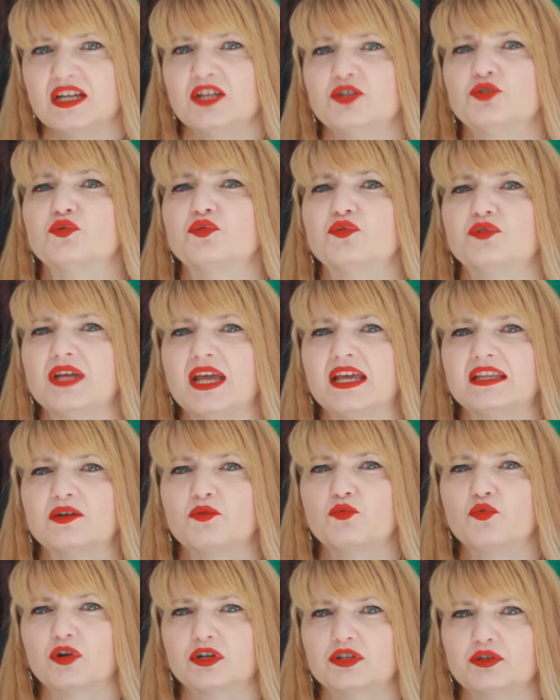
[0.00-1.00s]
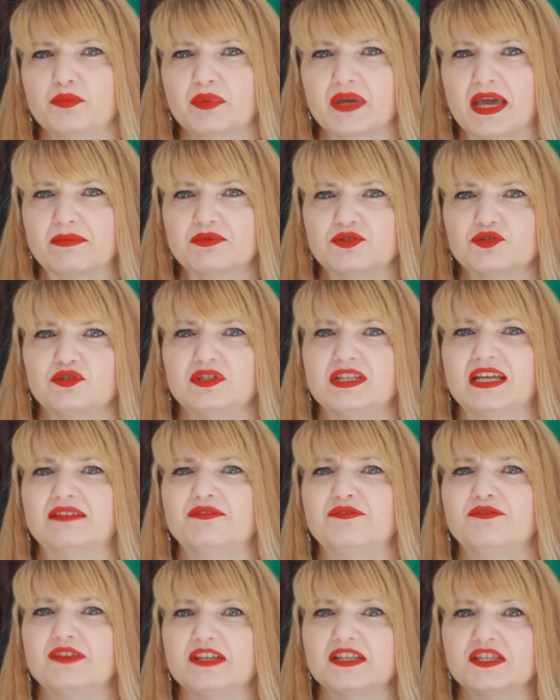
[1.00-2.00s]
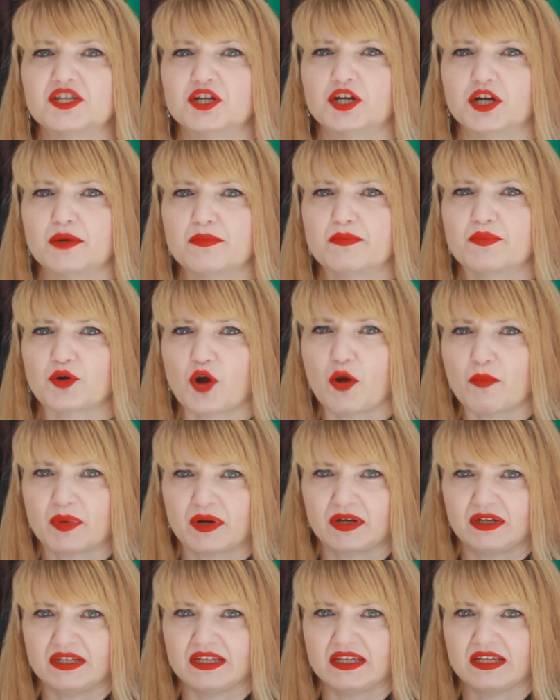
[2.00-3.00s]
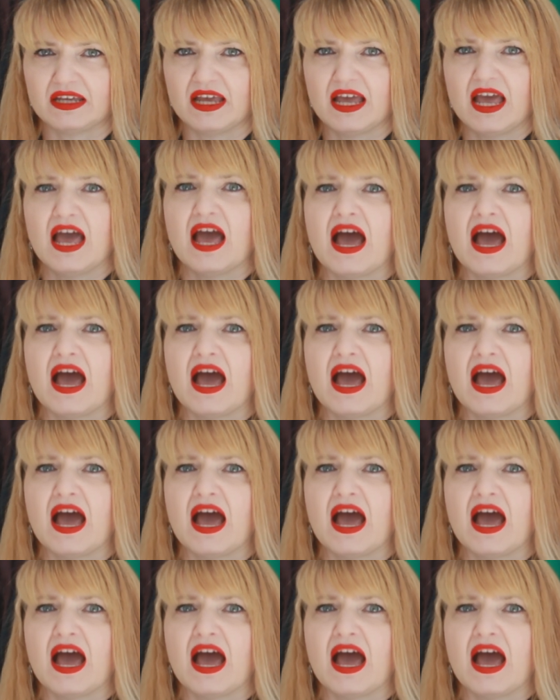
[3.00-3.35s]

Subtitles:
to create a wardrobe capsule that fits her properly.